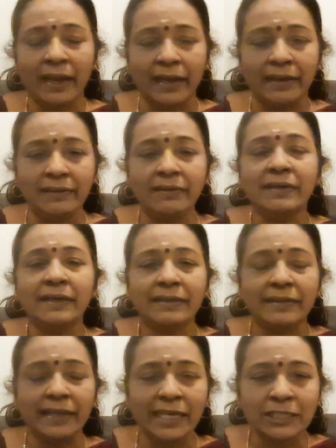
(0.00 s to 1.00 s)
And
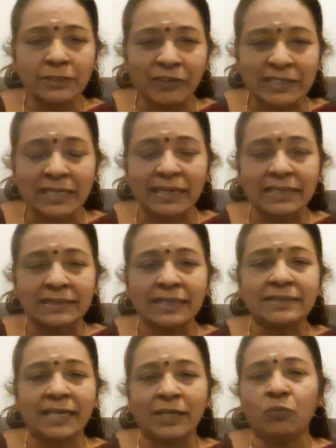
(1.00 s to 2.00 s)
these fixed
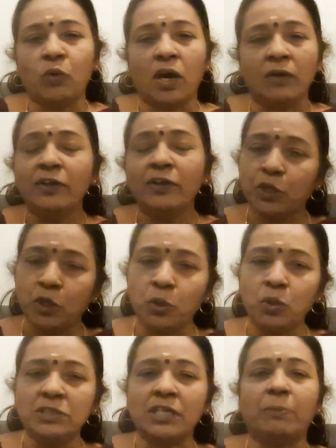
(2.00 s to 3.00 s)
assets involve
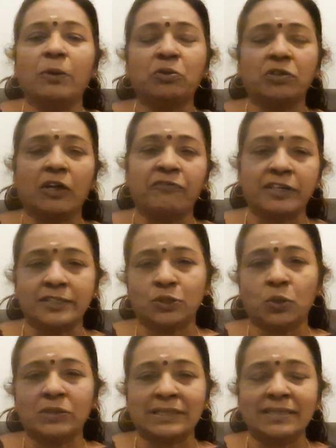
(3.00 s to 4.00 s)
huge amount of
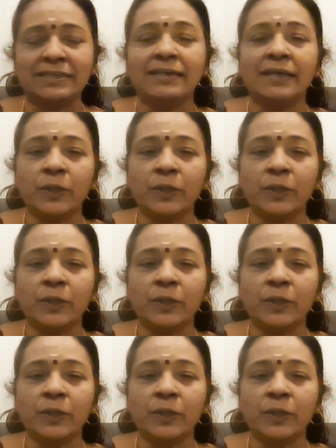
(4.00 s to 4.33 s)
resources